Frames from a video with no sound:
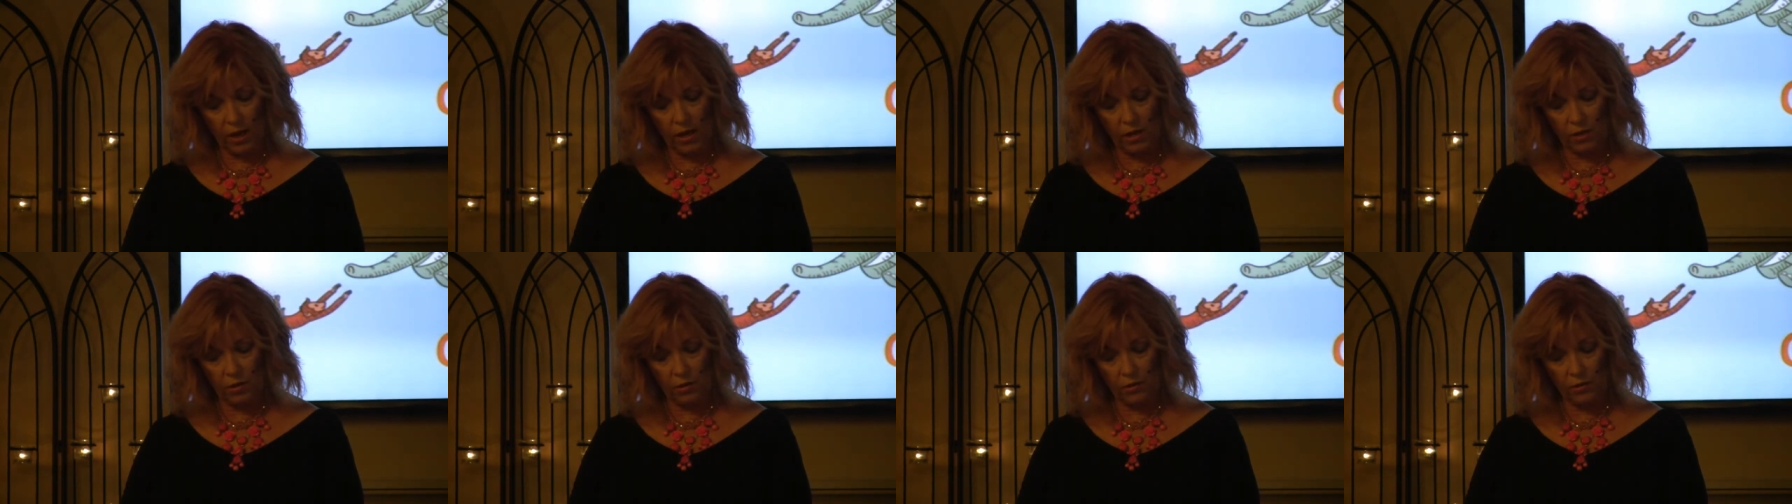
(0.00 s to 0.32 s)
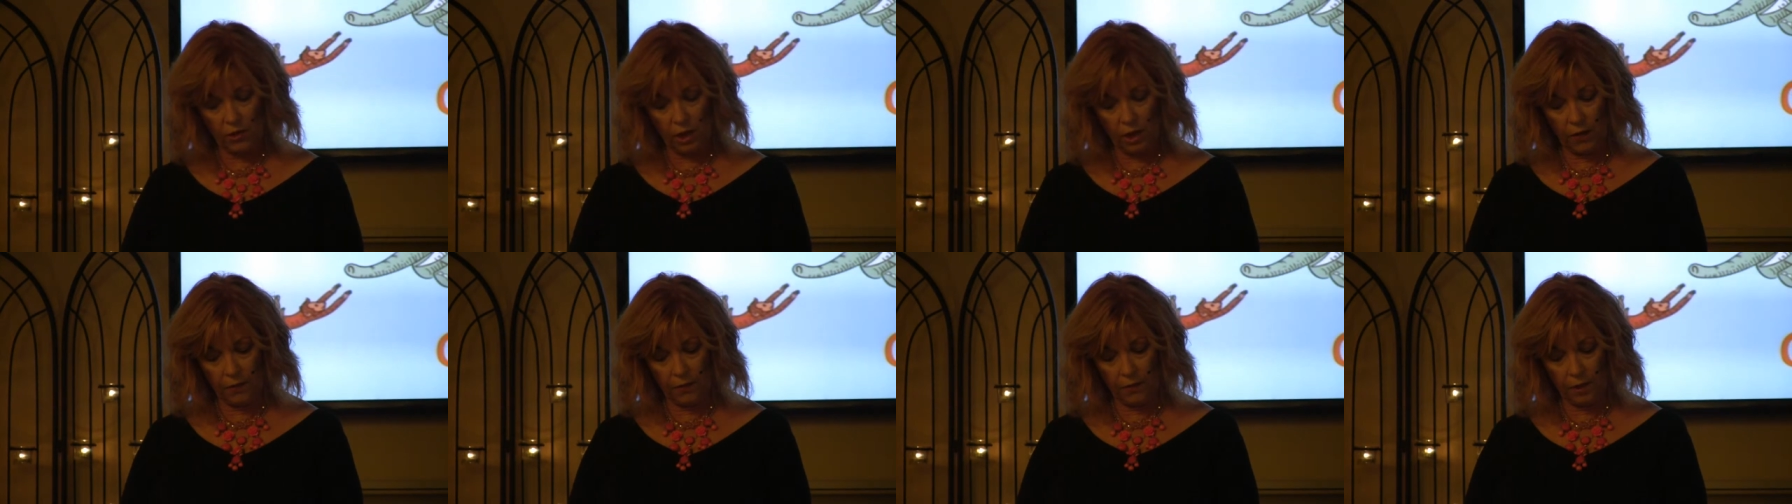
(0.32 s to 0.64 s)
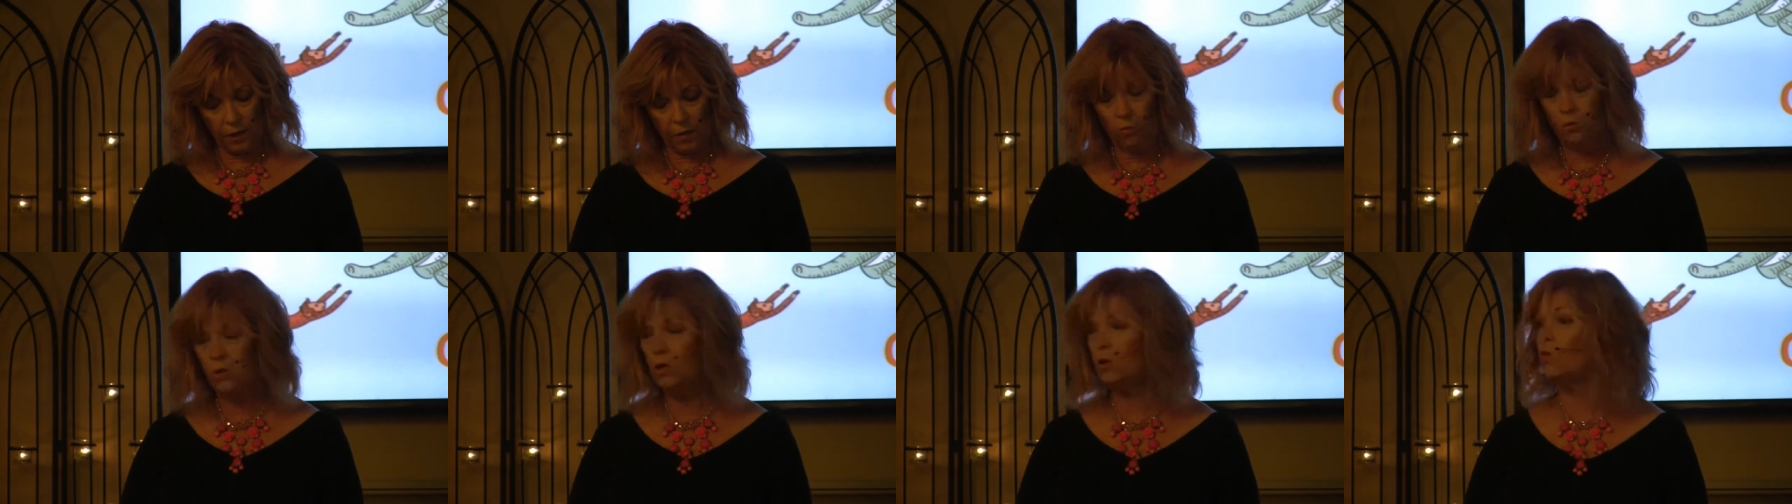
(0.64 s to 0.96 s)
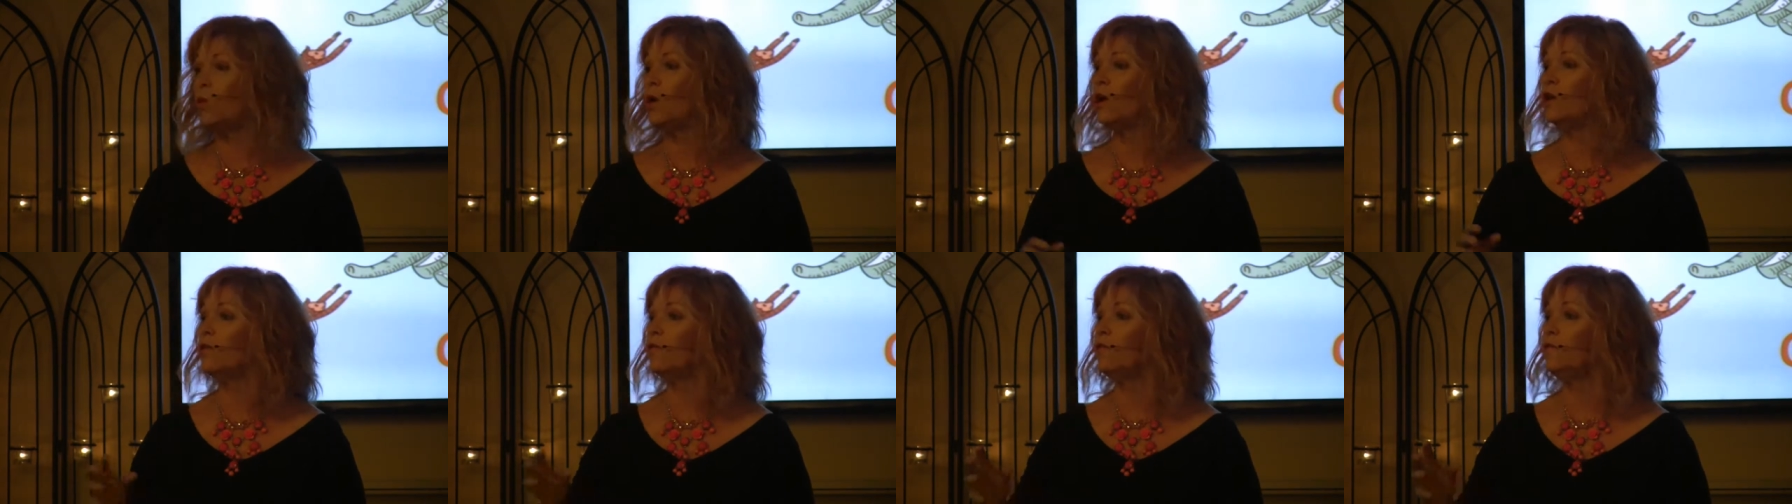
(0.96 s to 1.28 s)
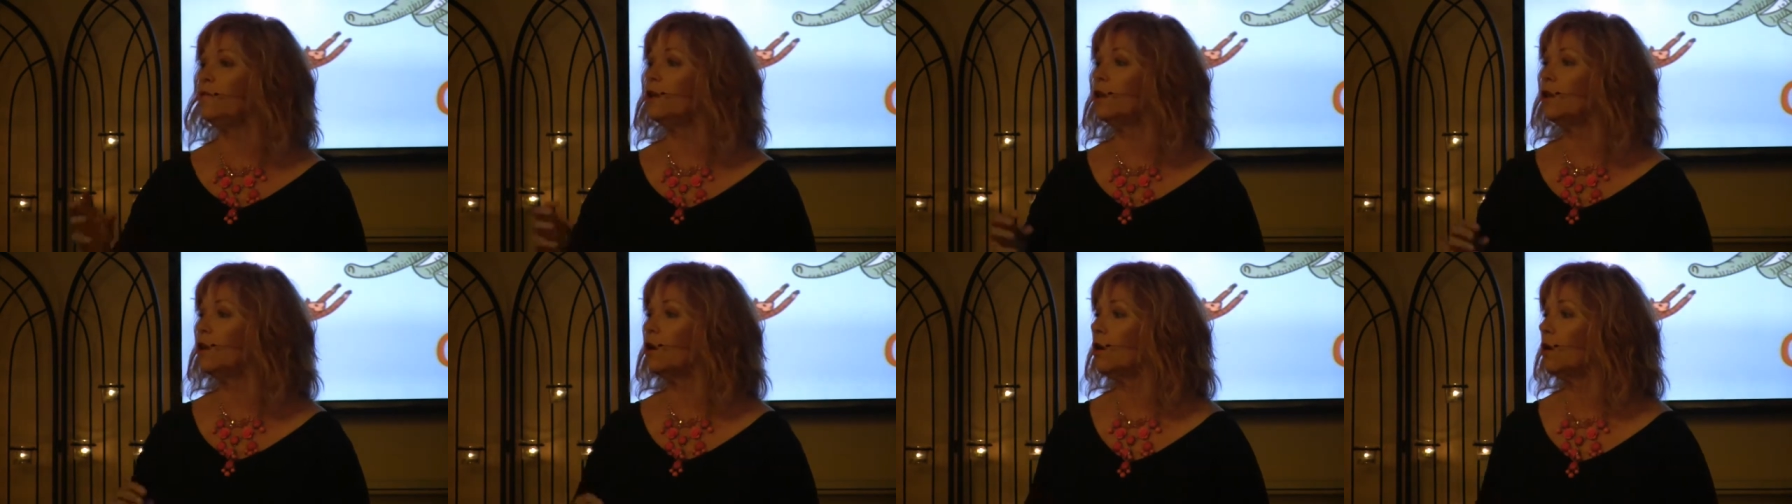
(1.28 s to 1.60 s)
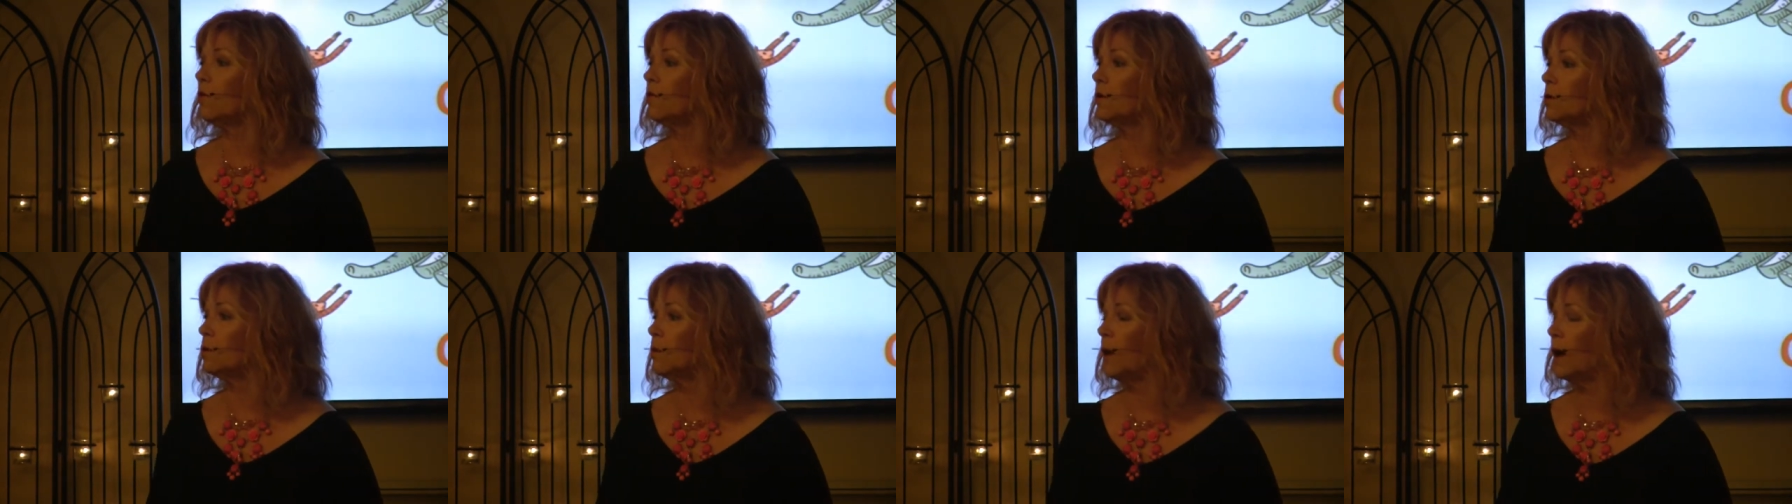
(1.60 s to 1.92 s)
you thought they were where you feel
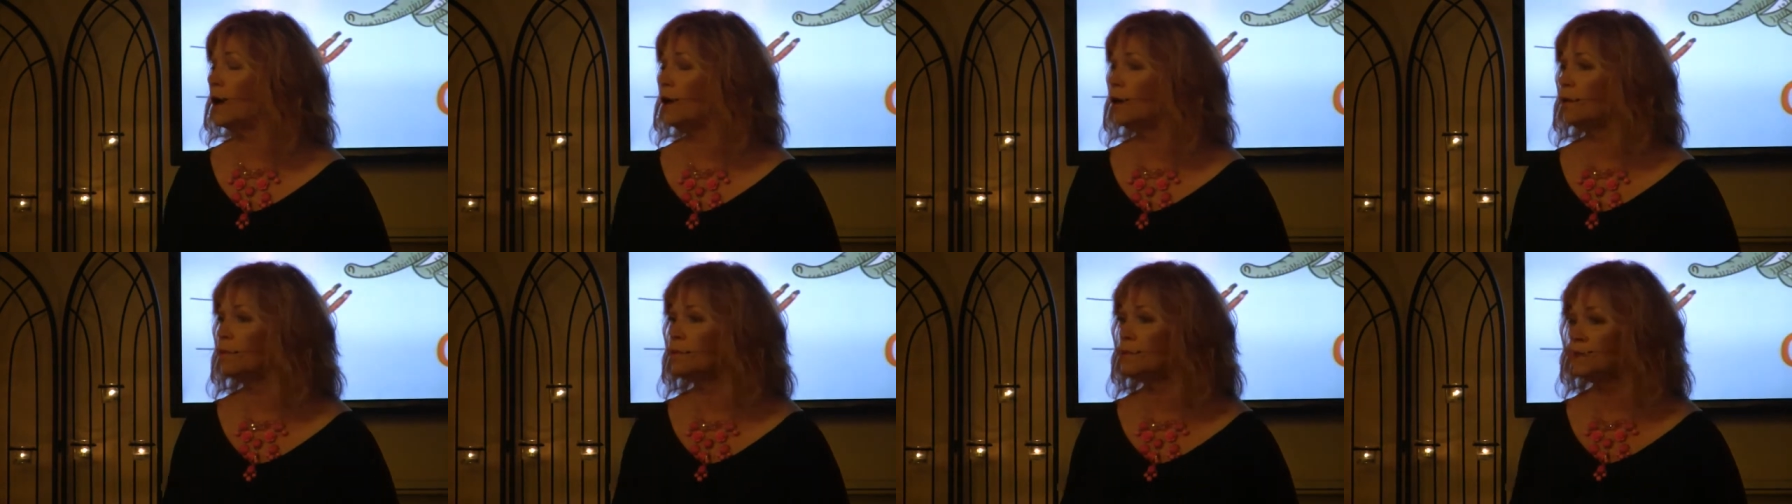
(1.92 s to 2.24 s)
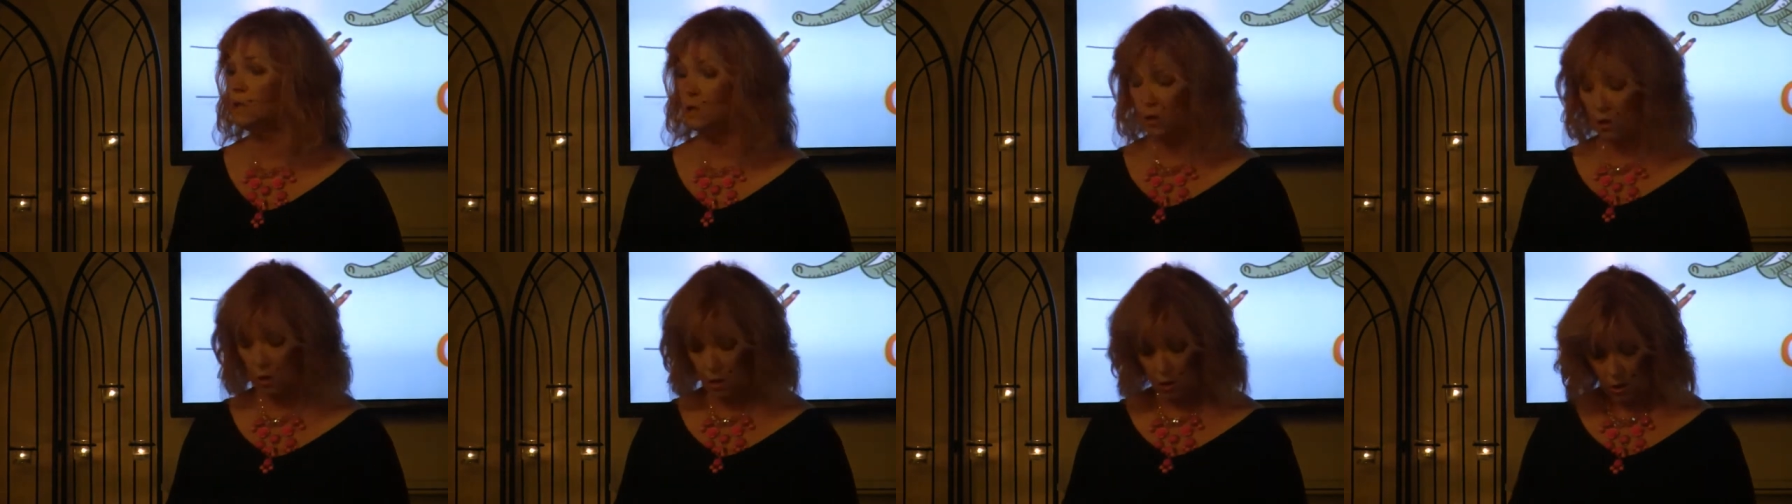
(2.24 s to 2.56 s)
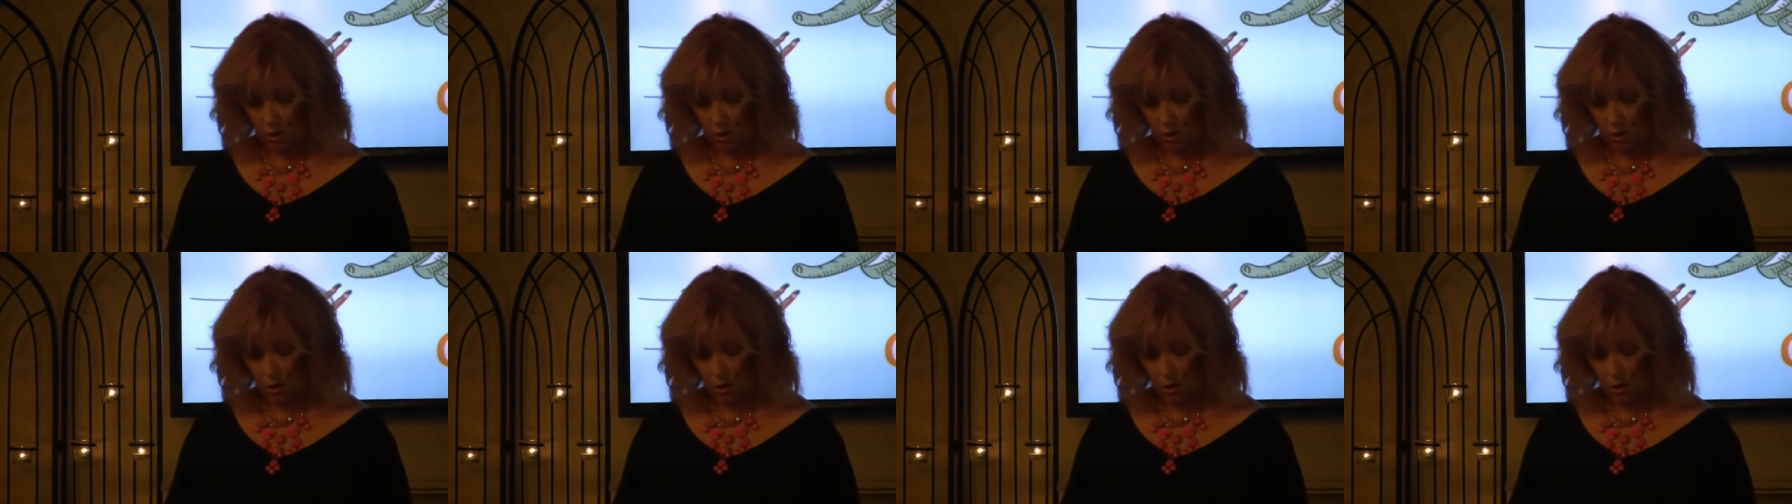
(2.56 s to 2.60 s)
overwhelmed